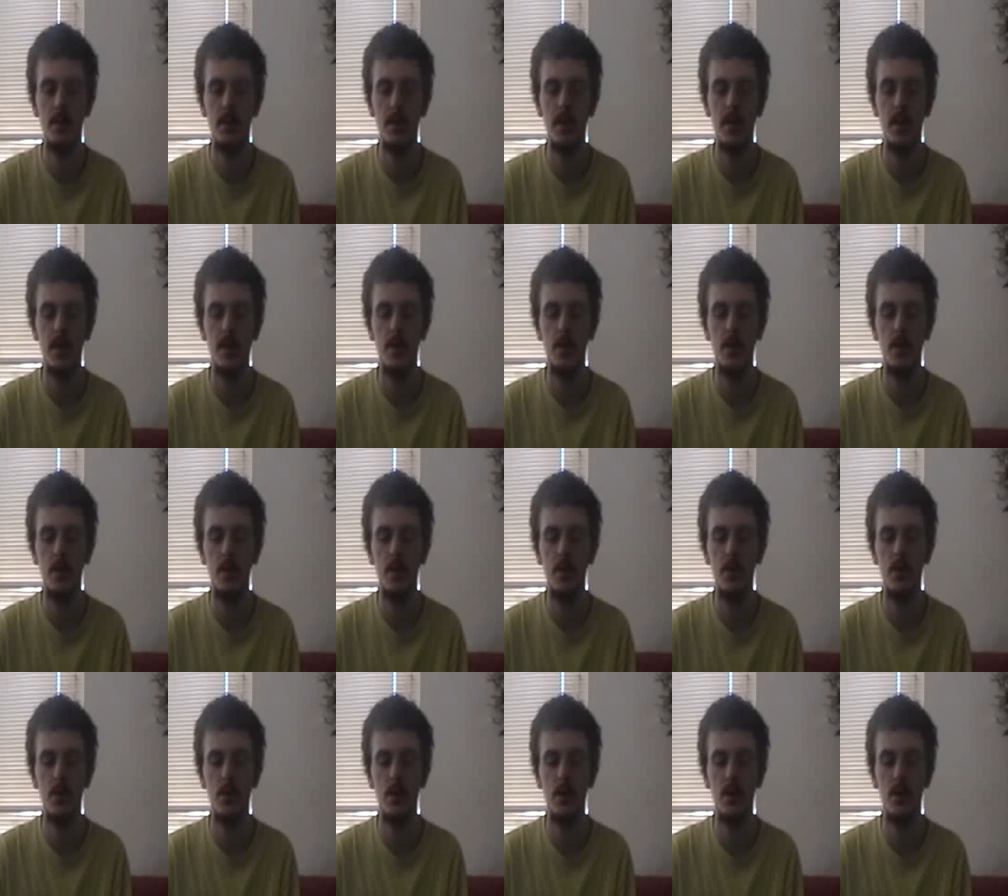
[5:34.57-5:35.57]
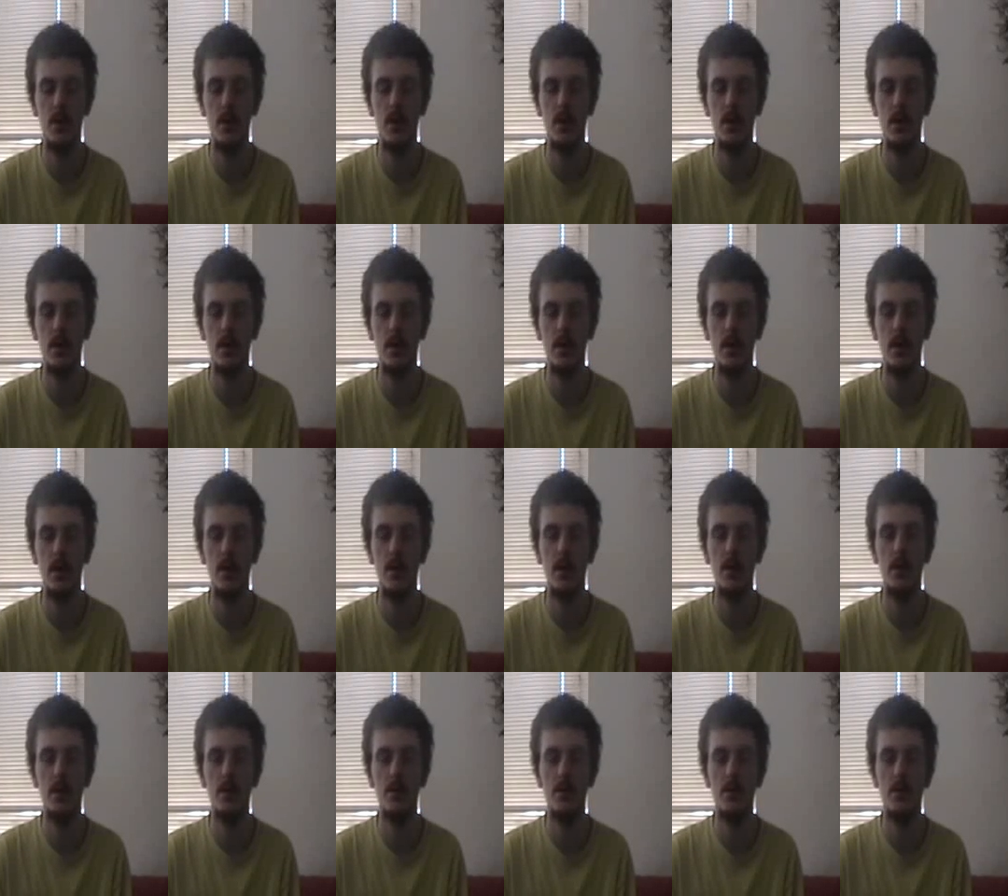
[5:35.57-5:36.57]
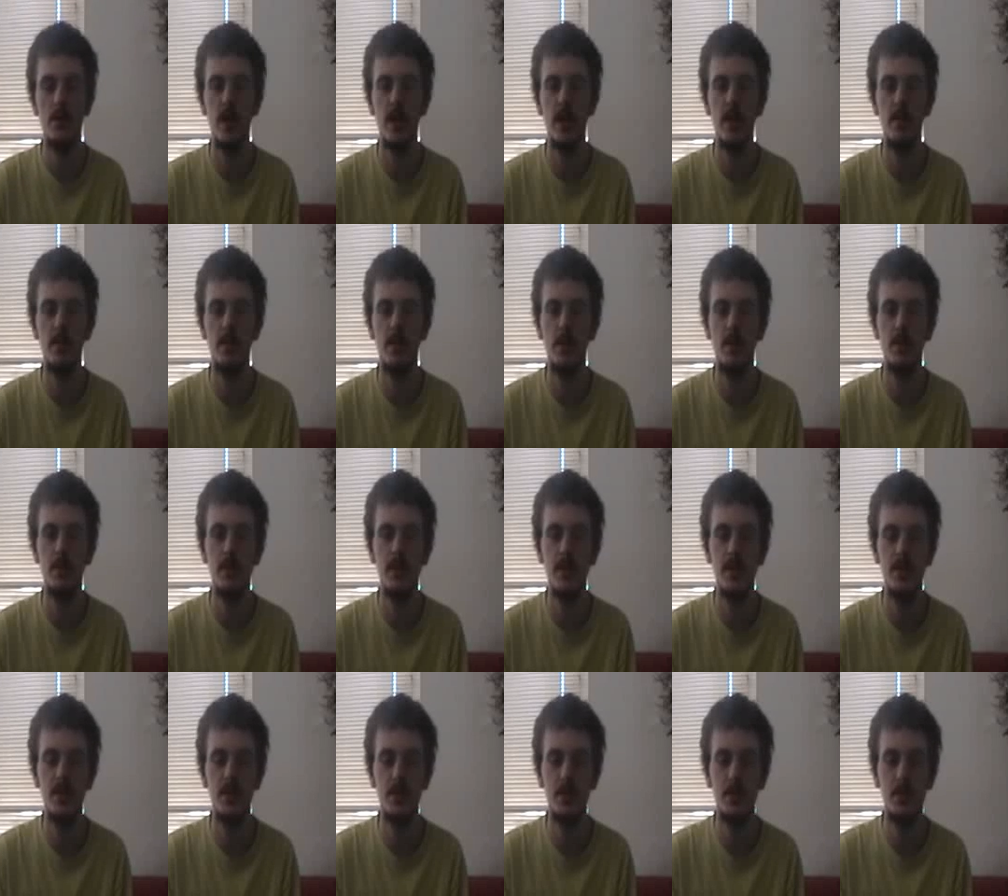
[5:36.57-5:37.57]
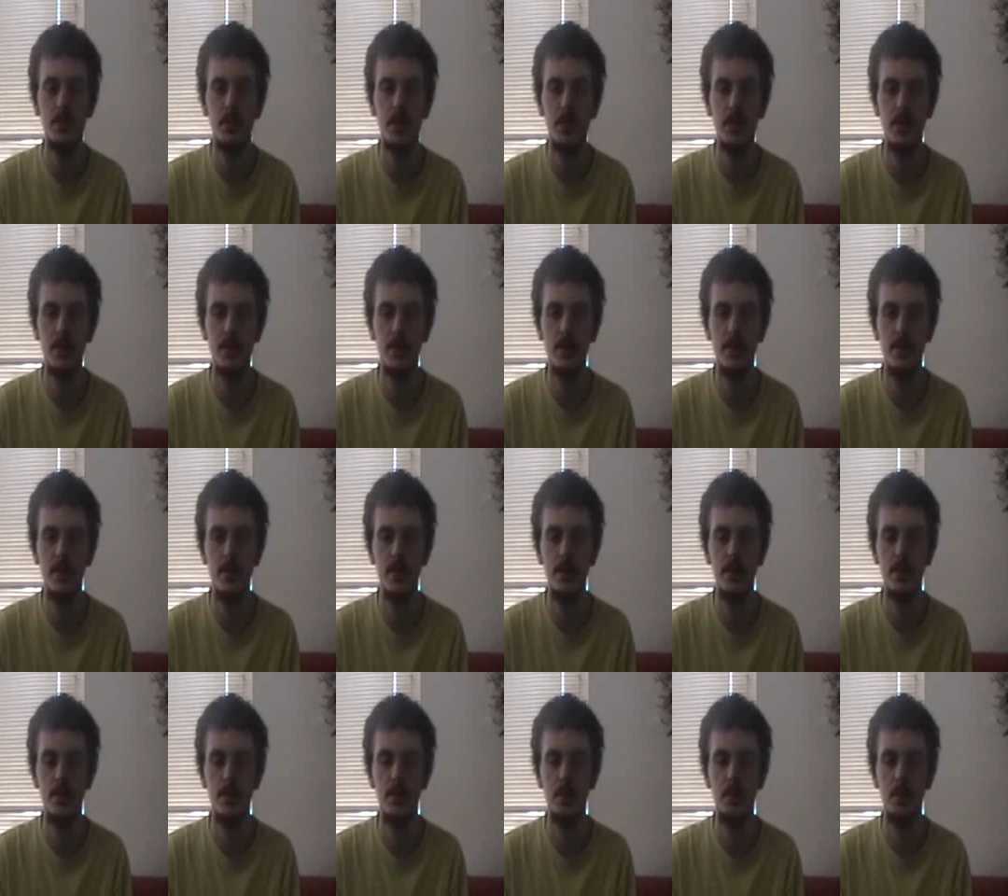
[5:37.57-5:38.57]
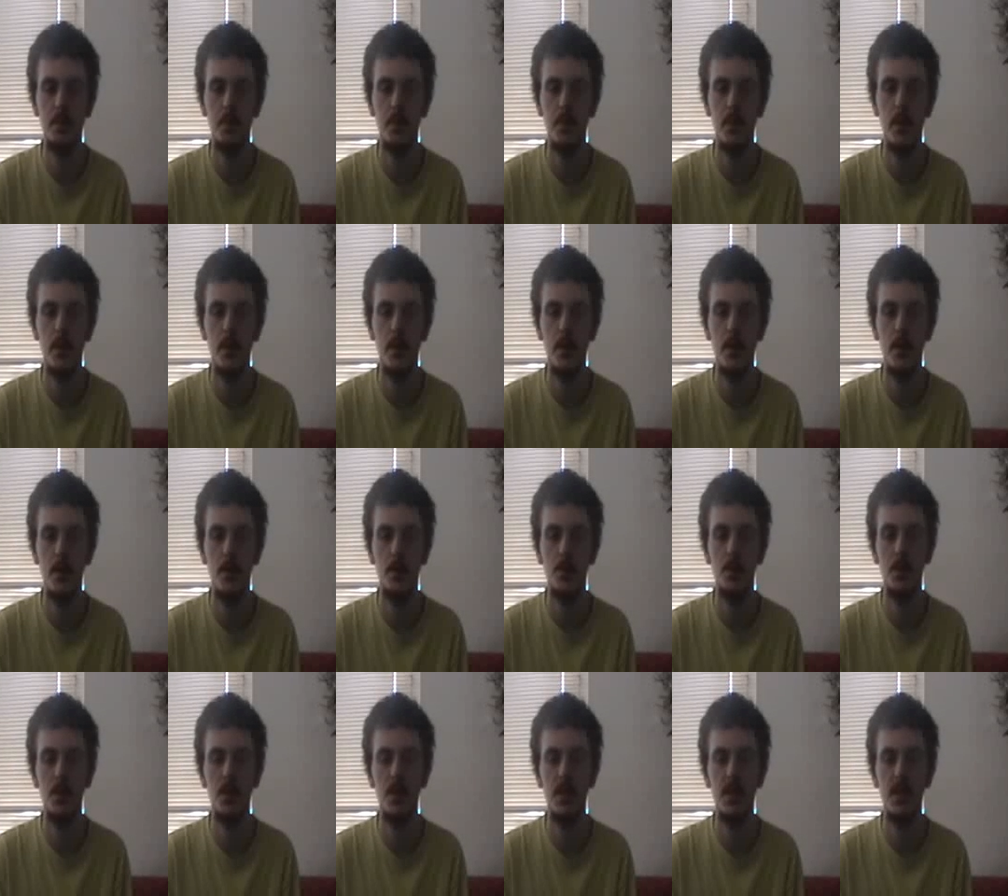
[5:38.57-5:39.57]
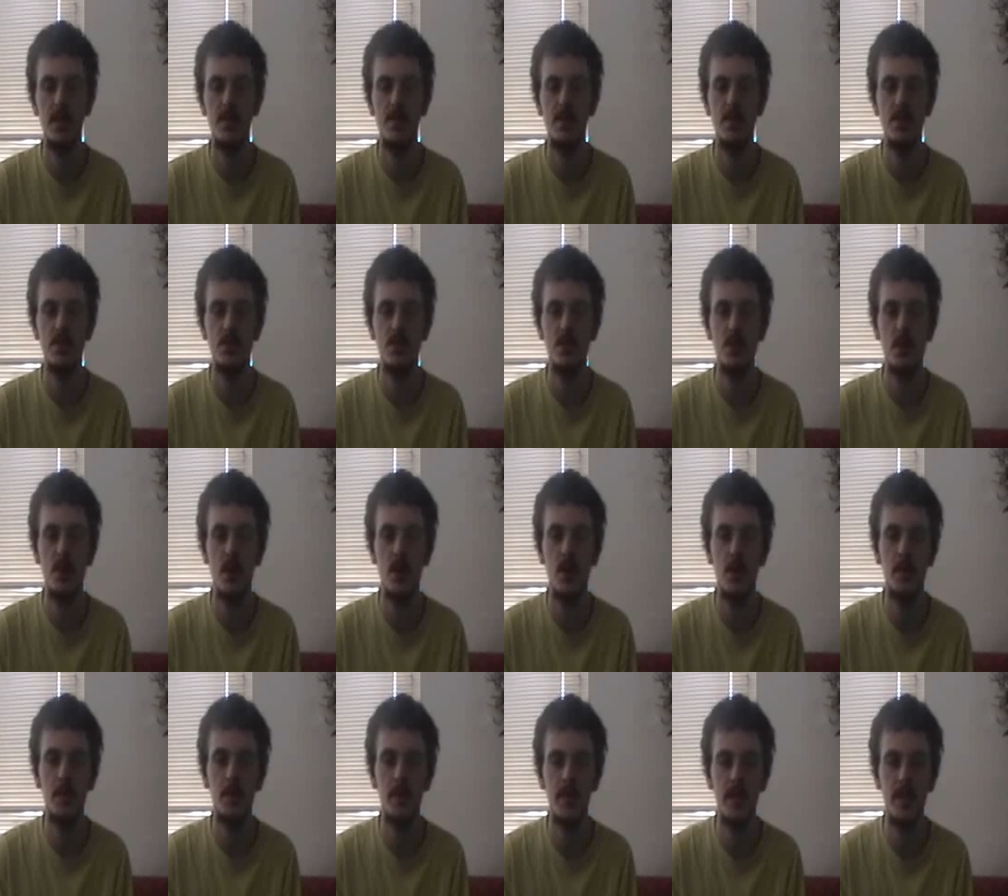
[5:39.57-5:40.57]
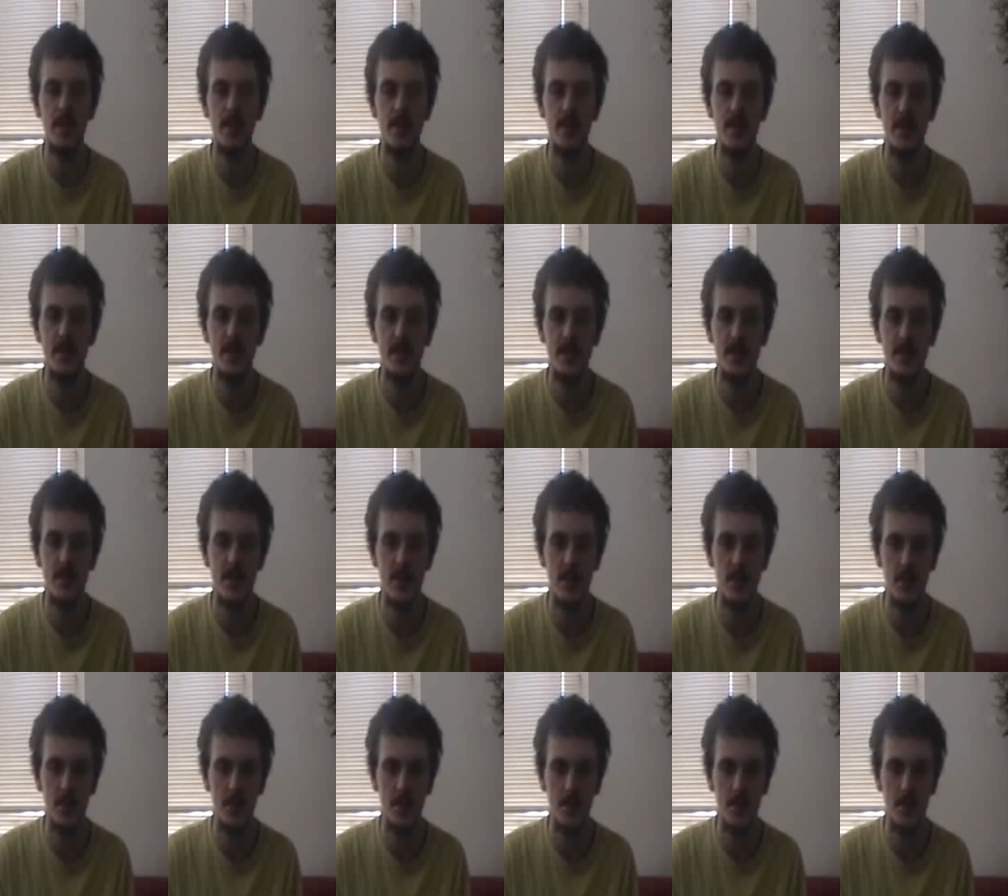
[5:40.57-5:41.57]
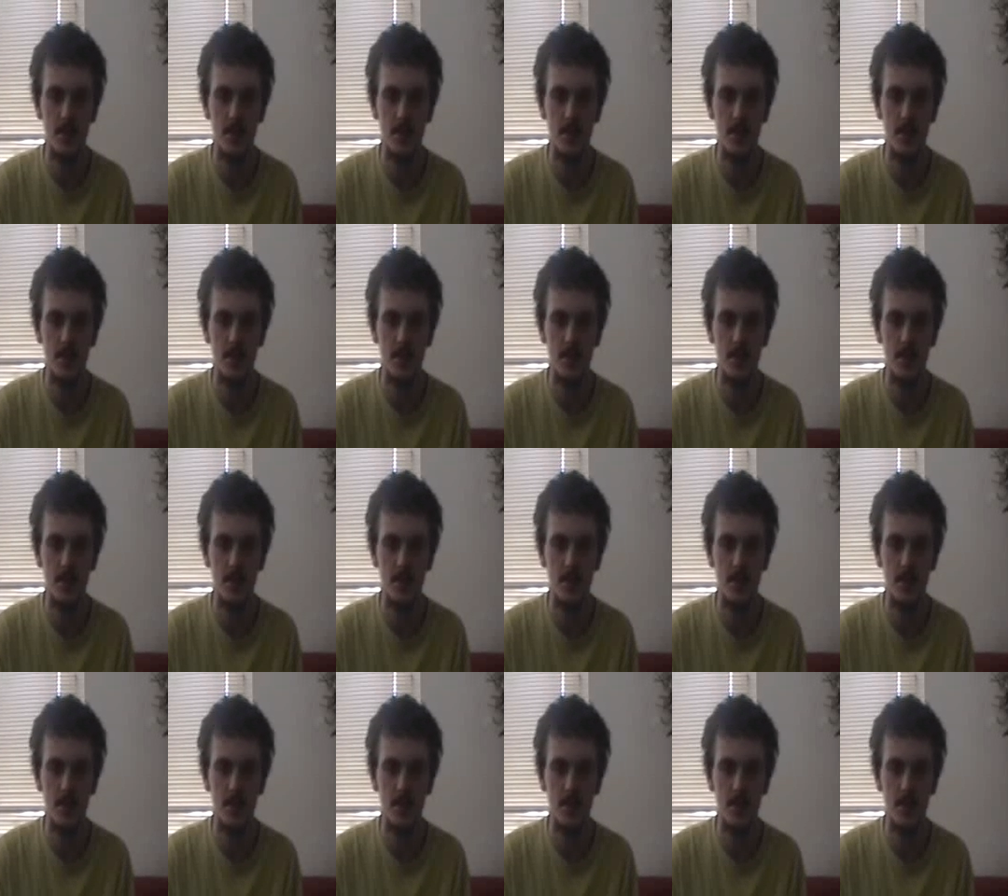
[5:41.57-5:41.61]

become who you are. Don't try to be a peaceful person. Realize that you are peace itself.